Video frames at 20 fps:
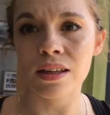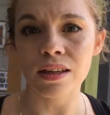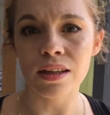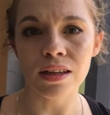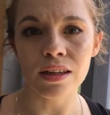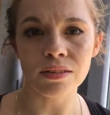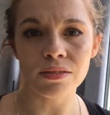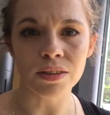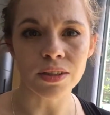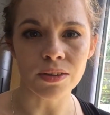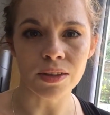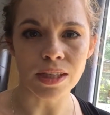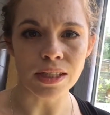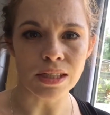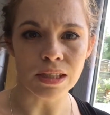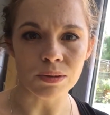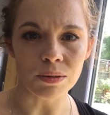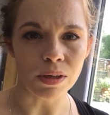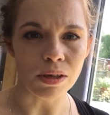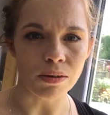I have no
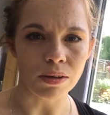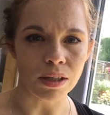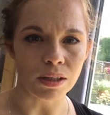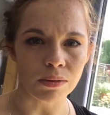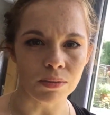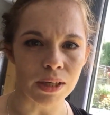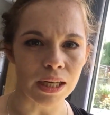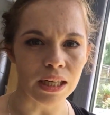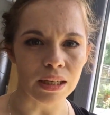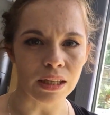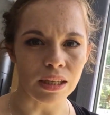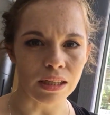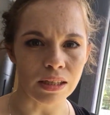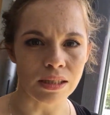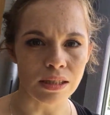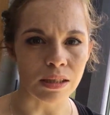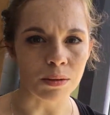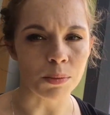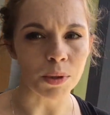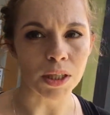idea what I'm gonna wear
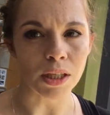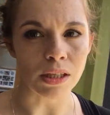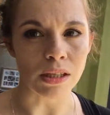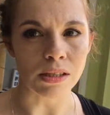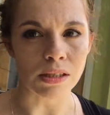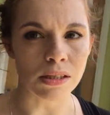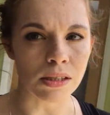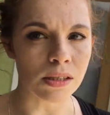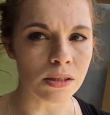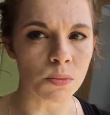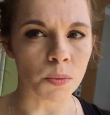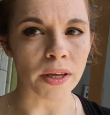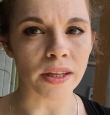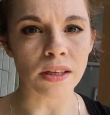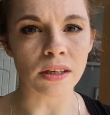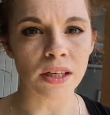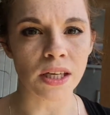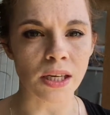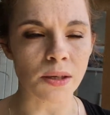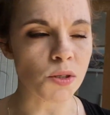later because this
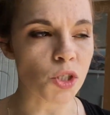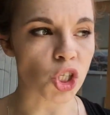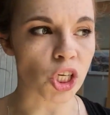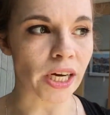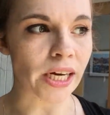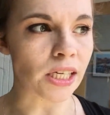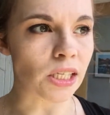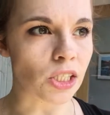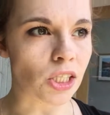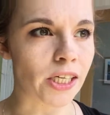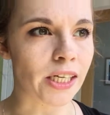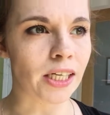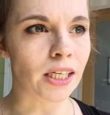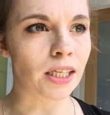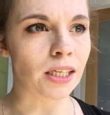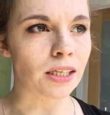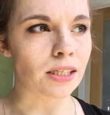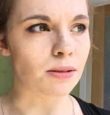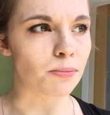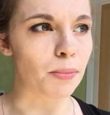weather keeps changing
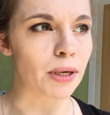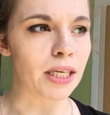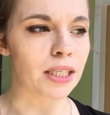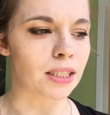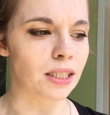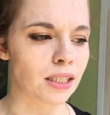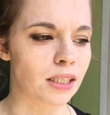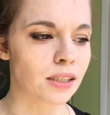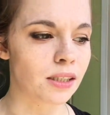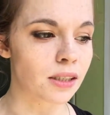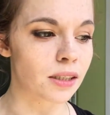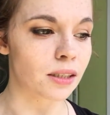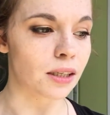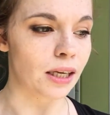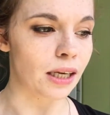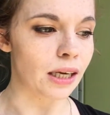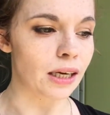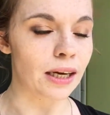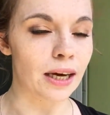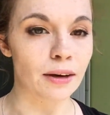its mind
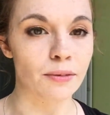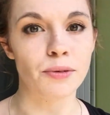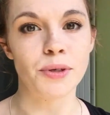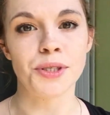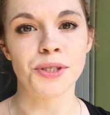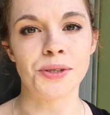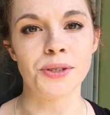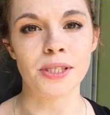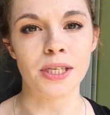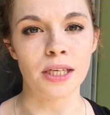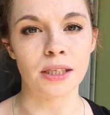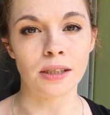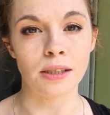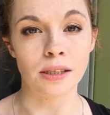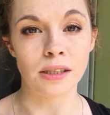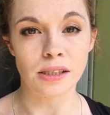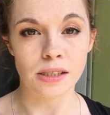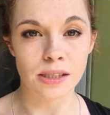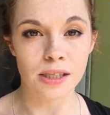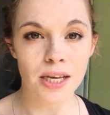like every 2
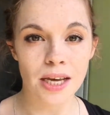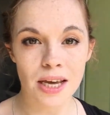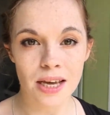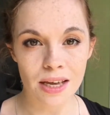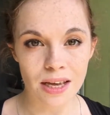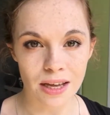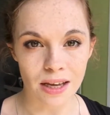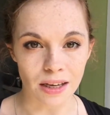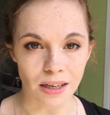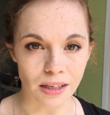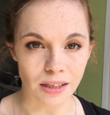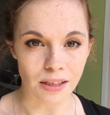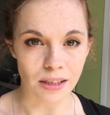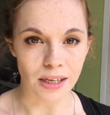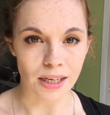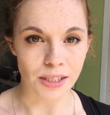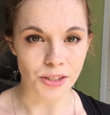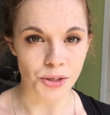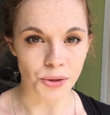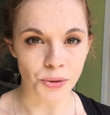seconds. And
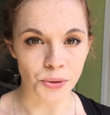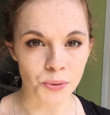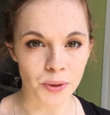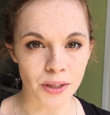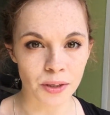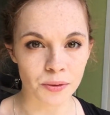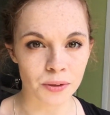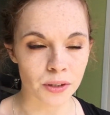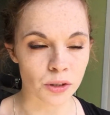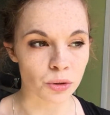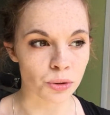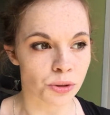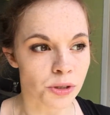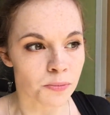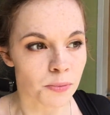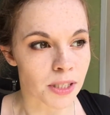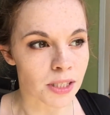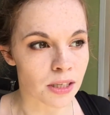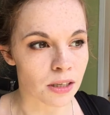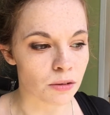I don't know whether I
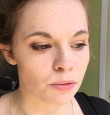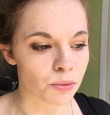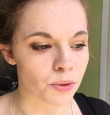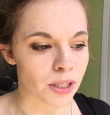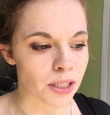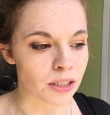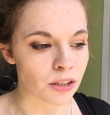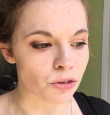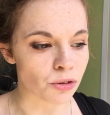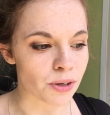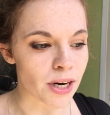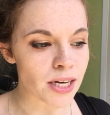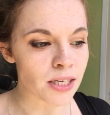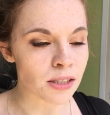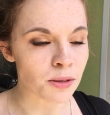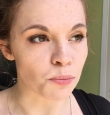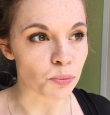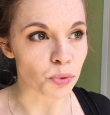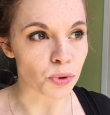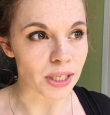trust myself wearing a
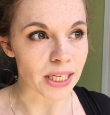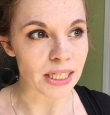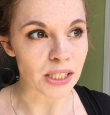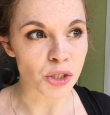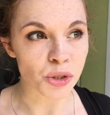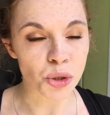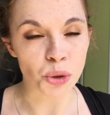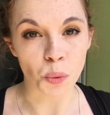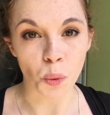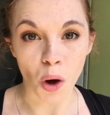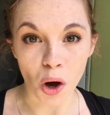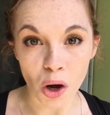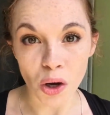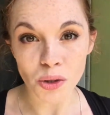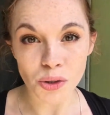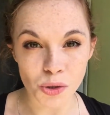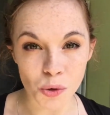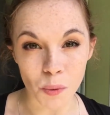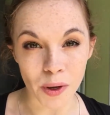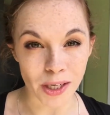dress, but it is too
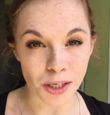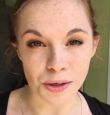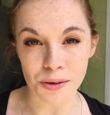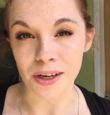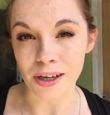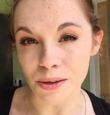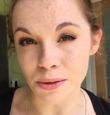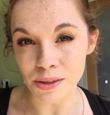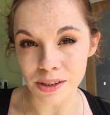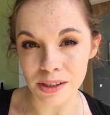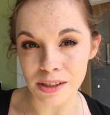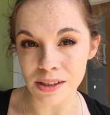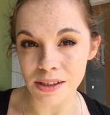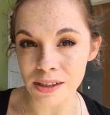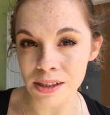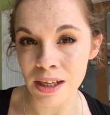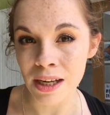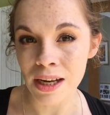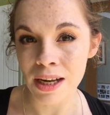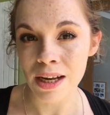hot to wear trousers.